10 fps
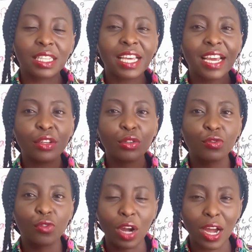Then
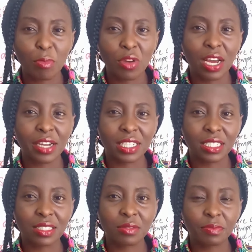use
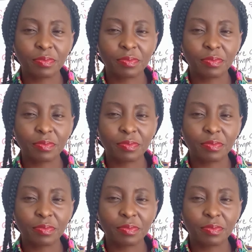vocabularies.